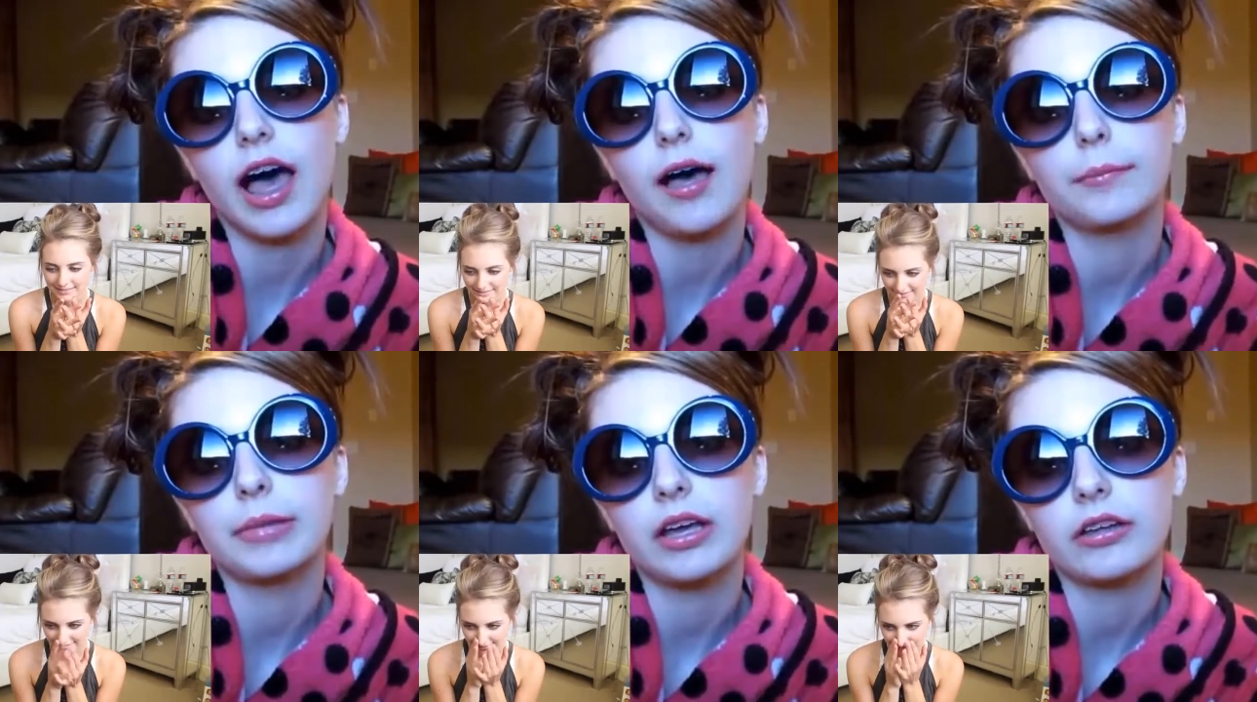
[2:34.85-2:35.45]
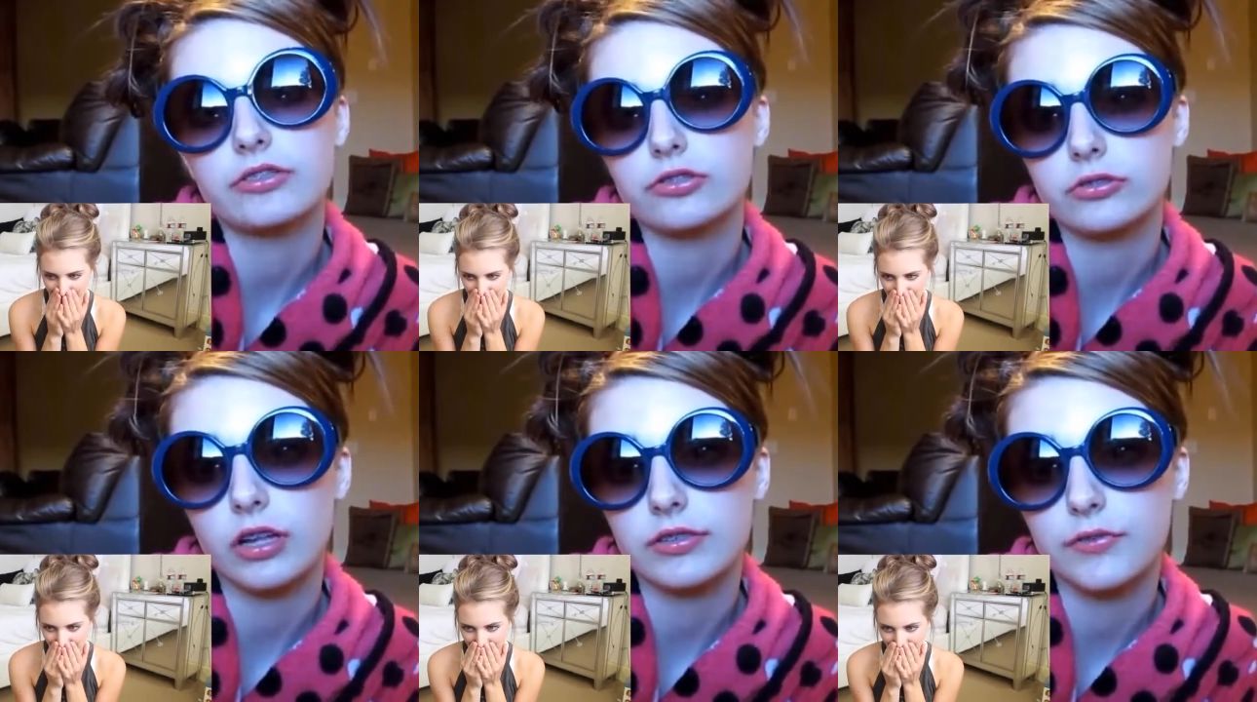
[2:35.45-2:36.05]
Speaker 1: because there's lots
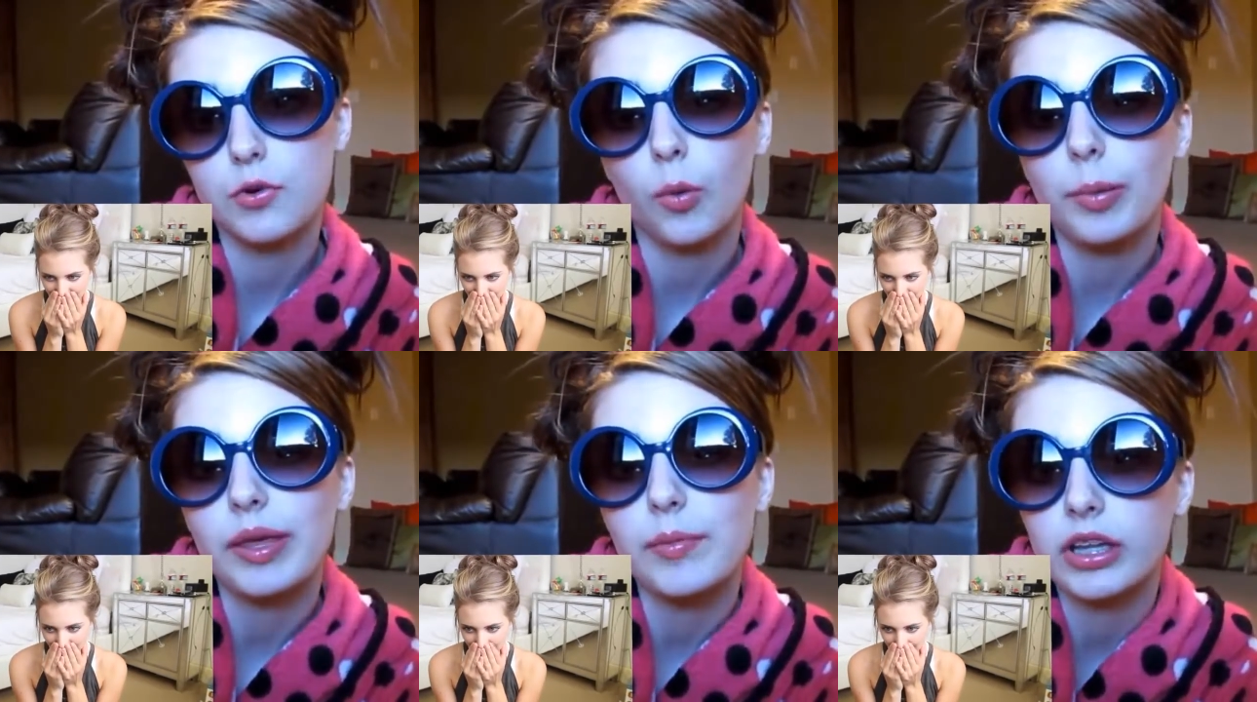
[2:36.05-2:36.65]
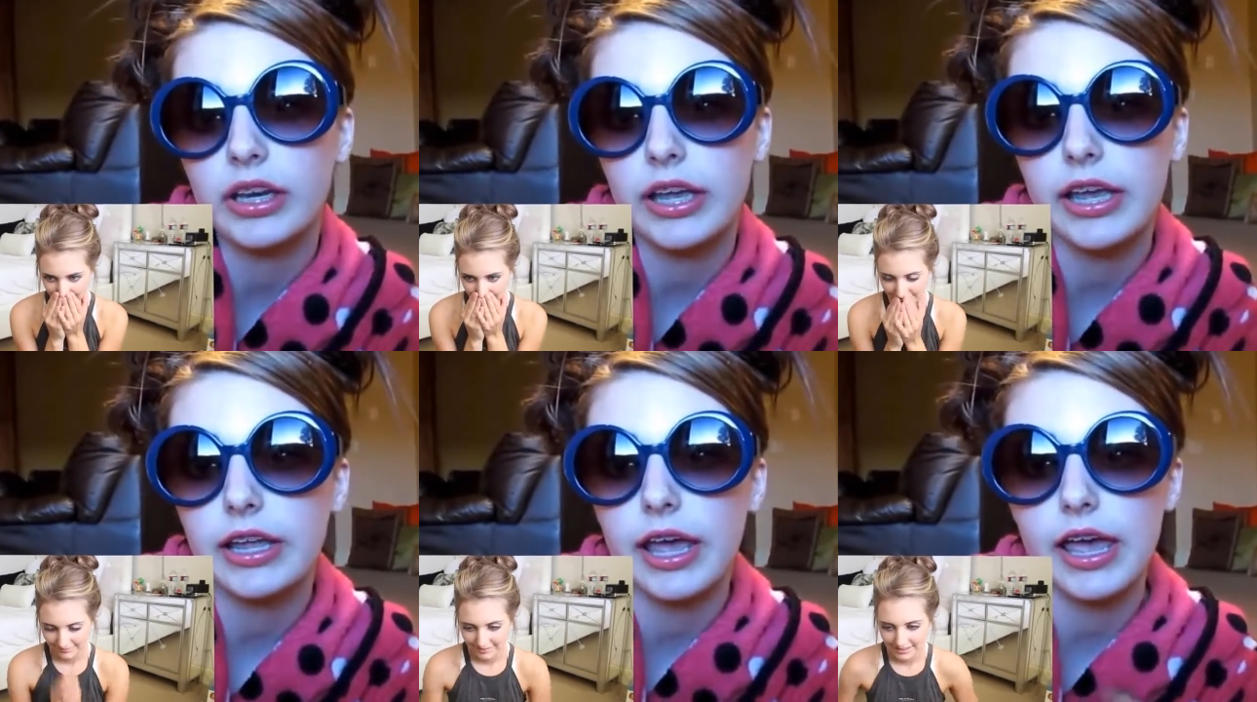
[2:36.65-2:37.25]
of cool people in it
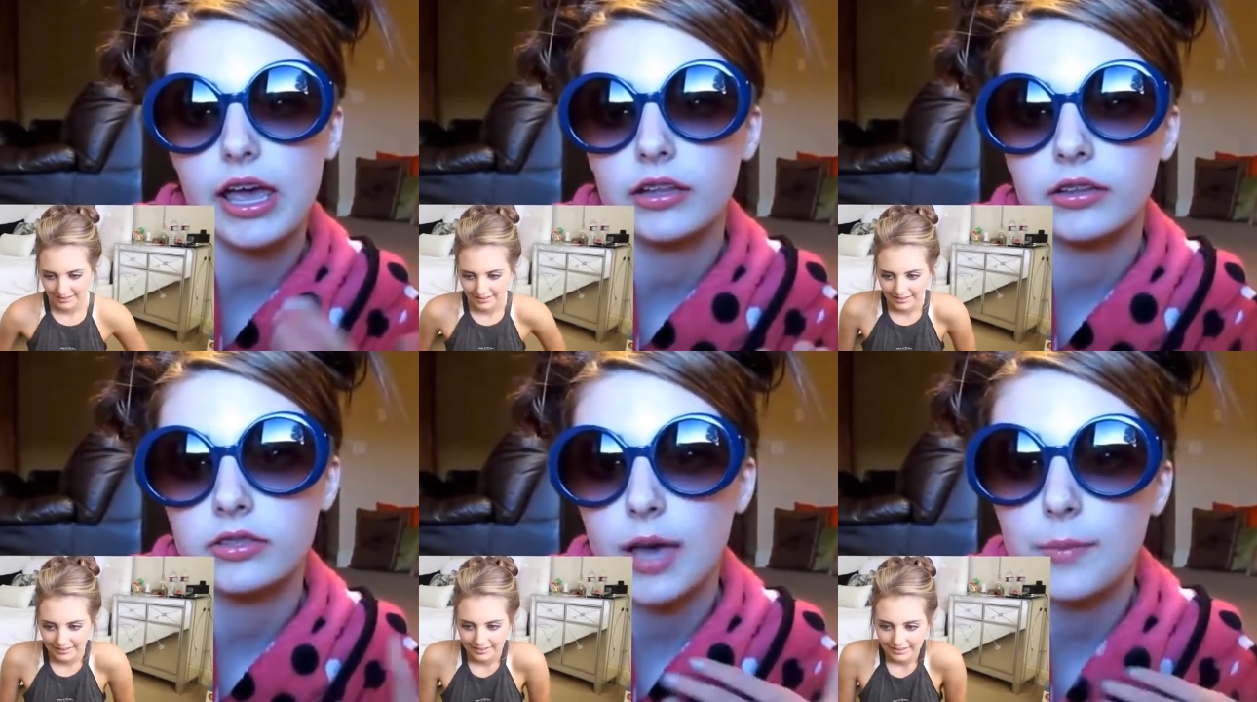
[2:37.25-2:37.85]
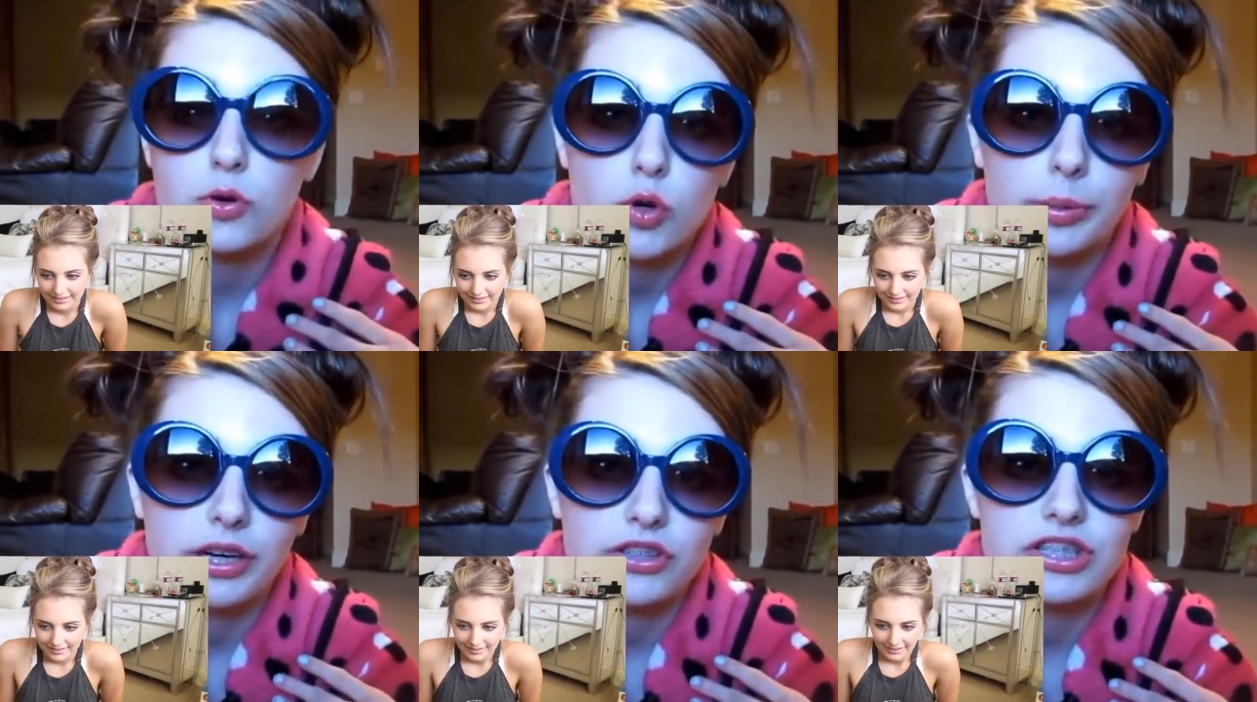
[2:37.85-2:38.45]
and I'm a cool
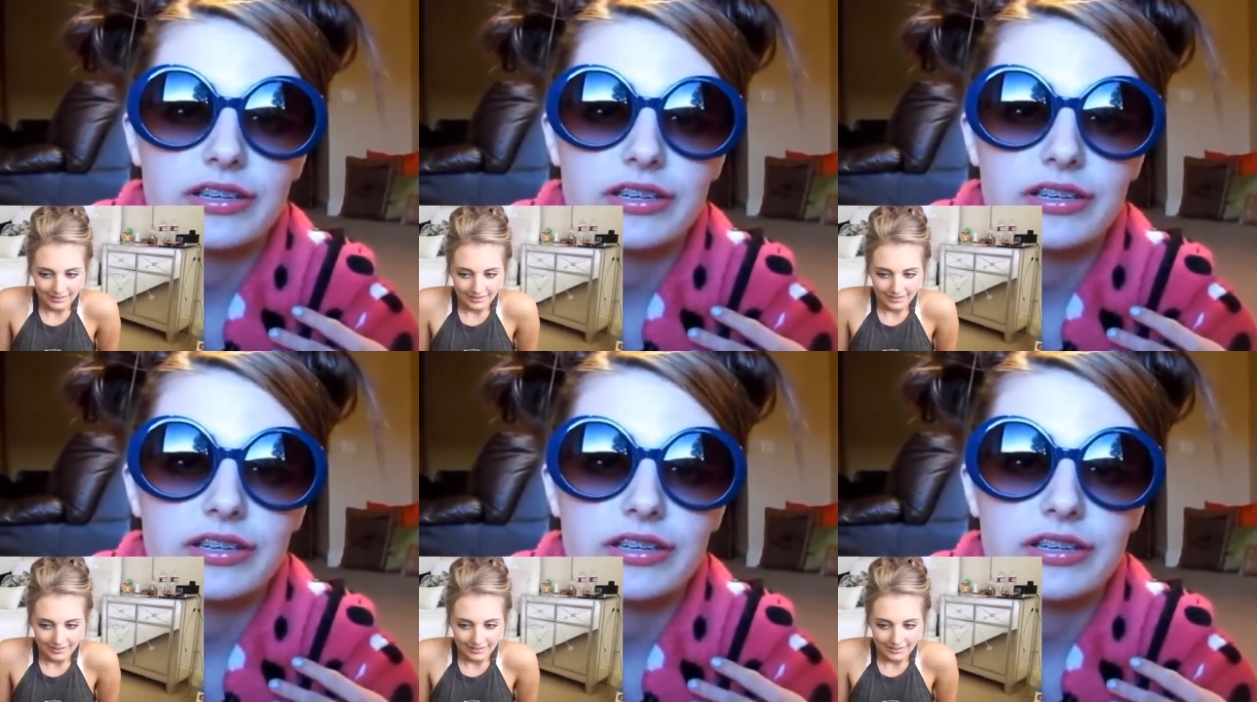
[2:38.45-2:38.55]
person.